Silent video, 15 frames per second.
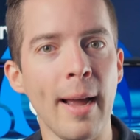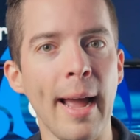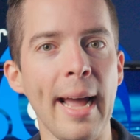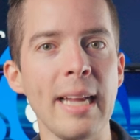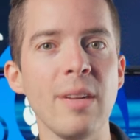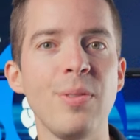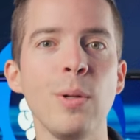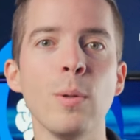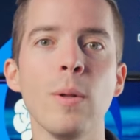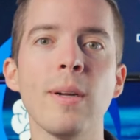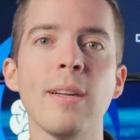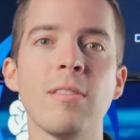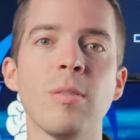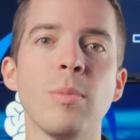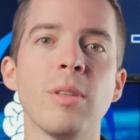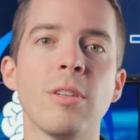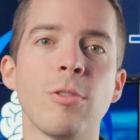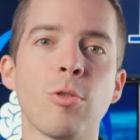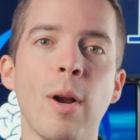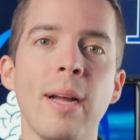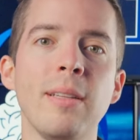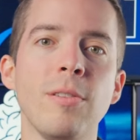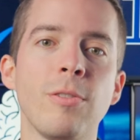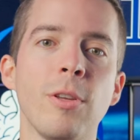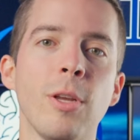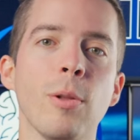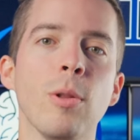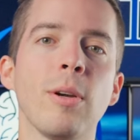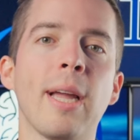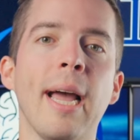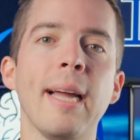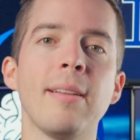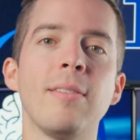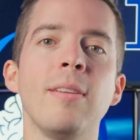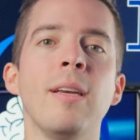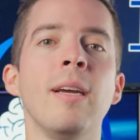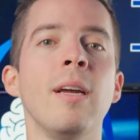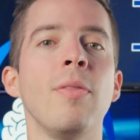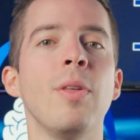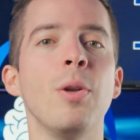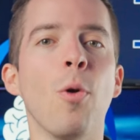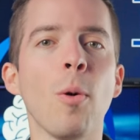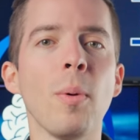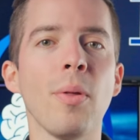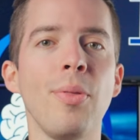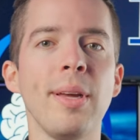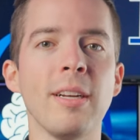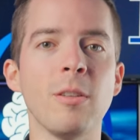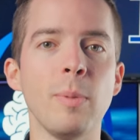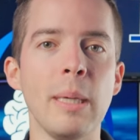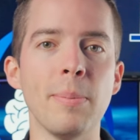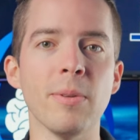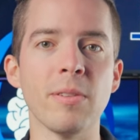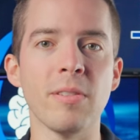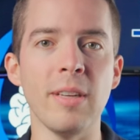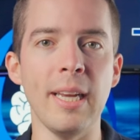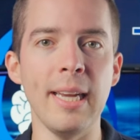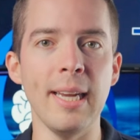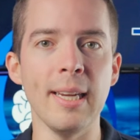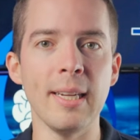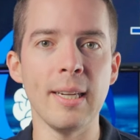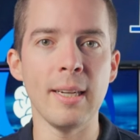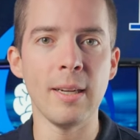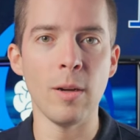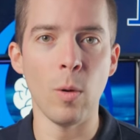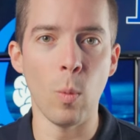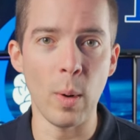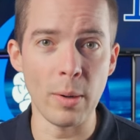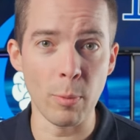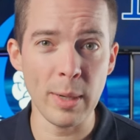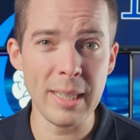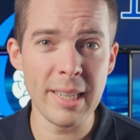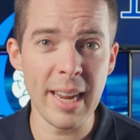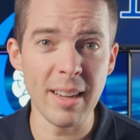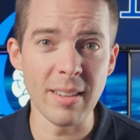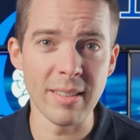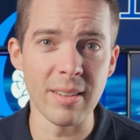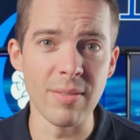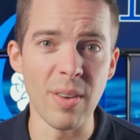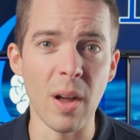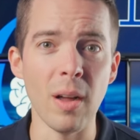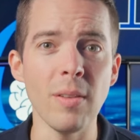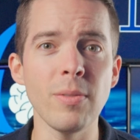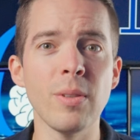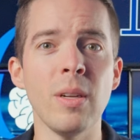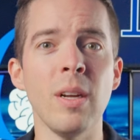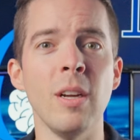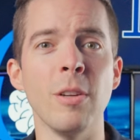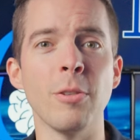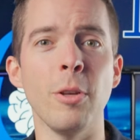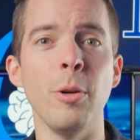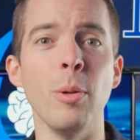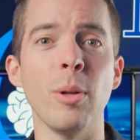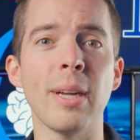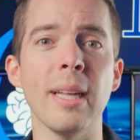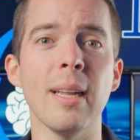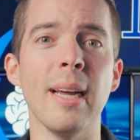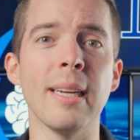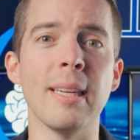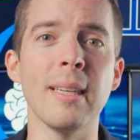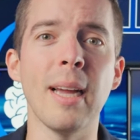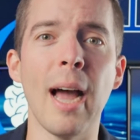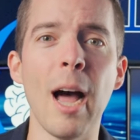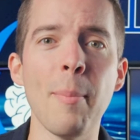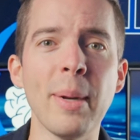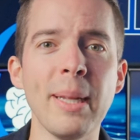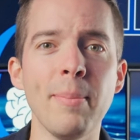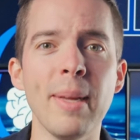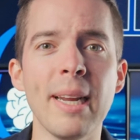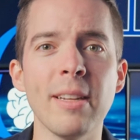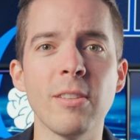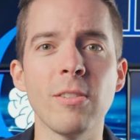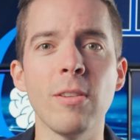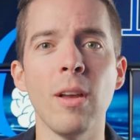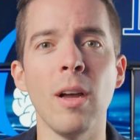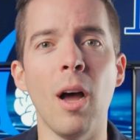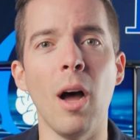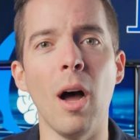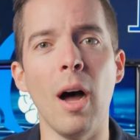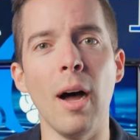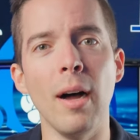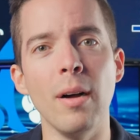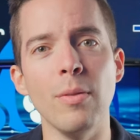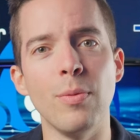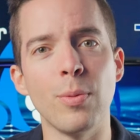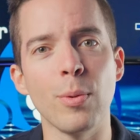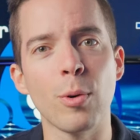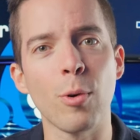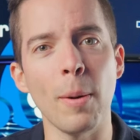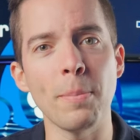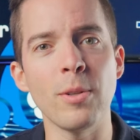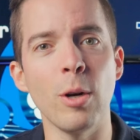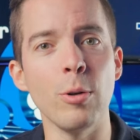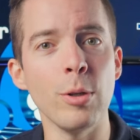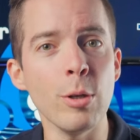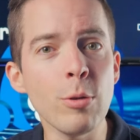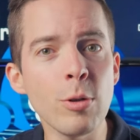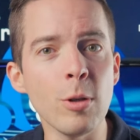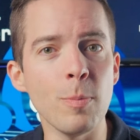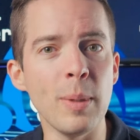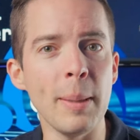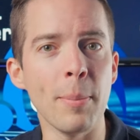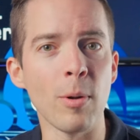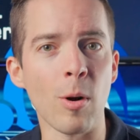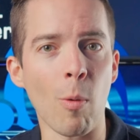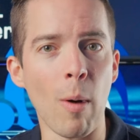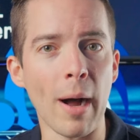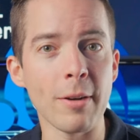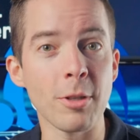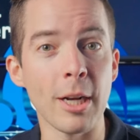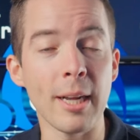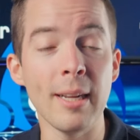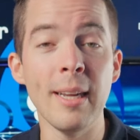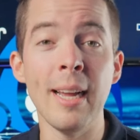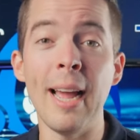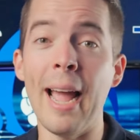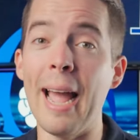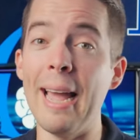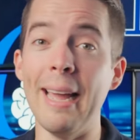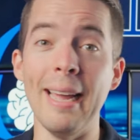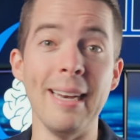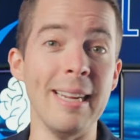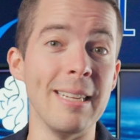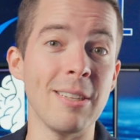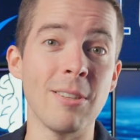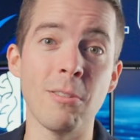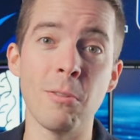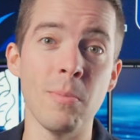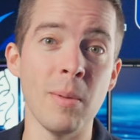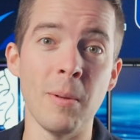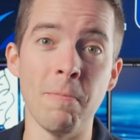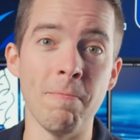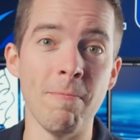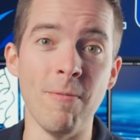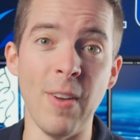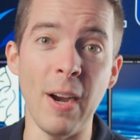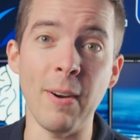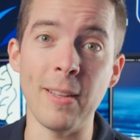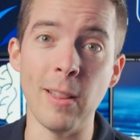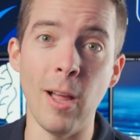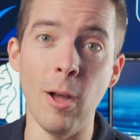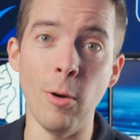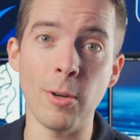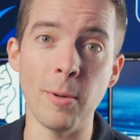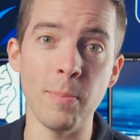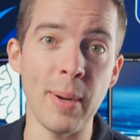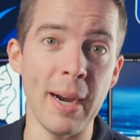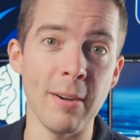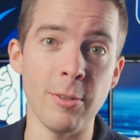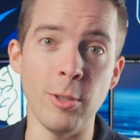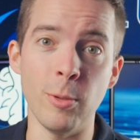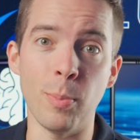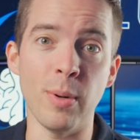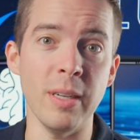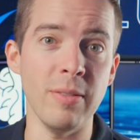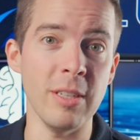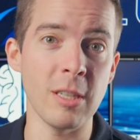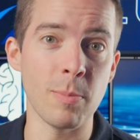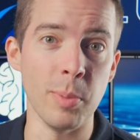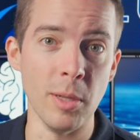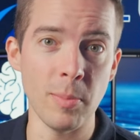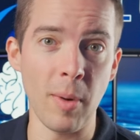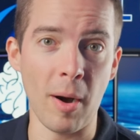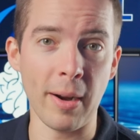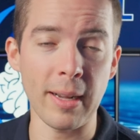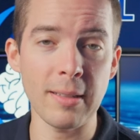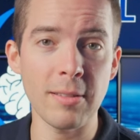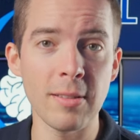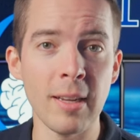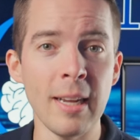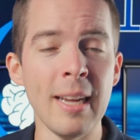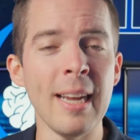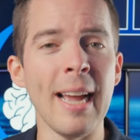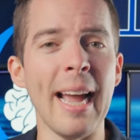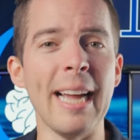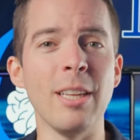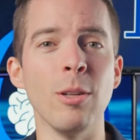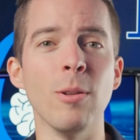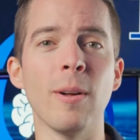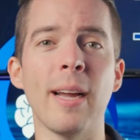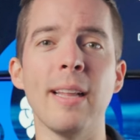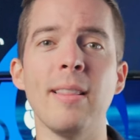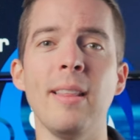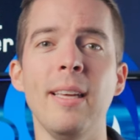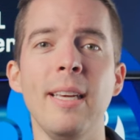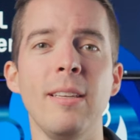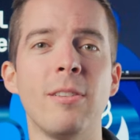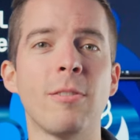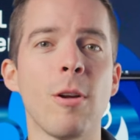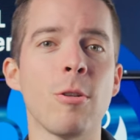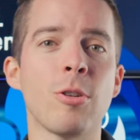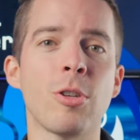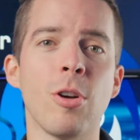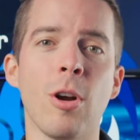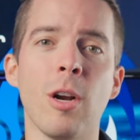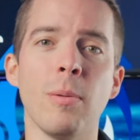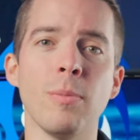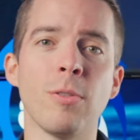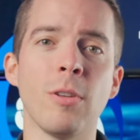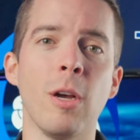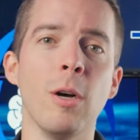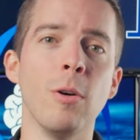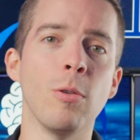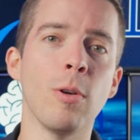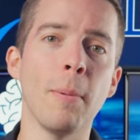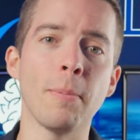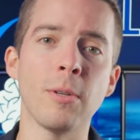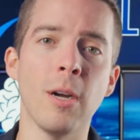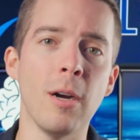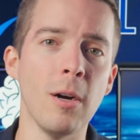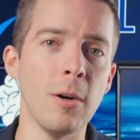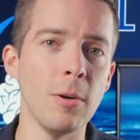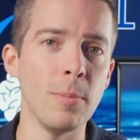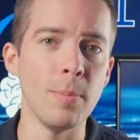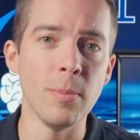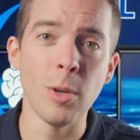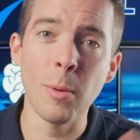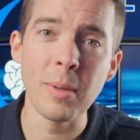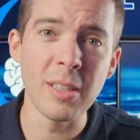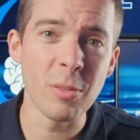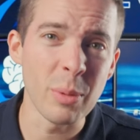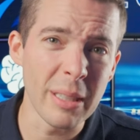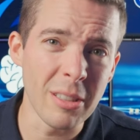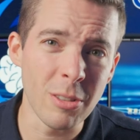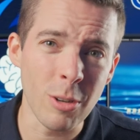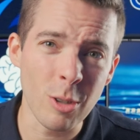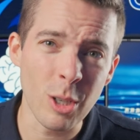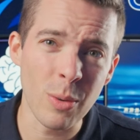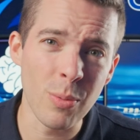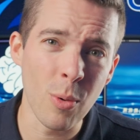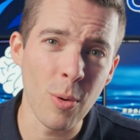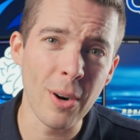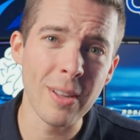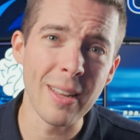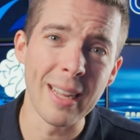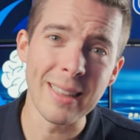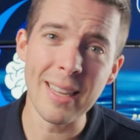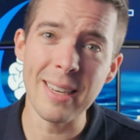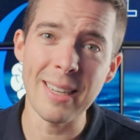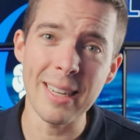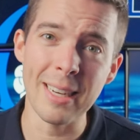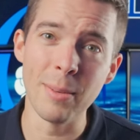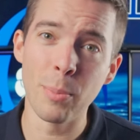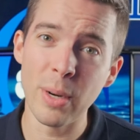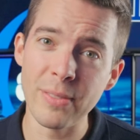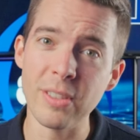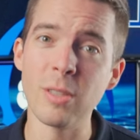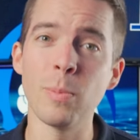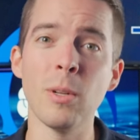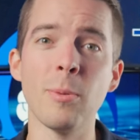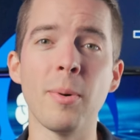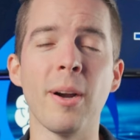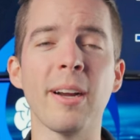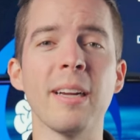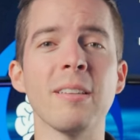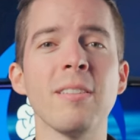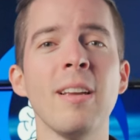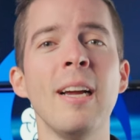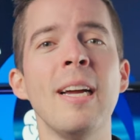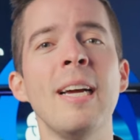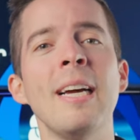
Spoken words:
And if you look at some of the trends, so you look at the normal things people see when retail's involved, so you look at like how many minutes of crypto YouTube people are watching, and it's very low compared to previous bull markets. And you look at the search terms, so crypto, nobody's really searching for it like they did in previous bull markets.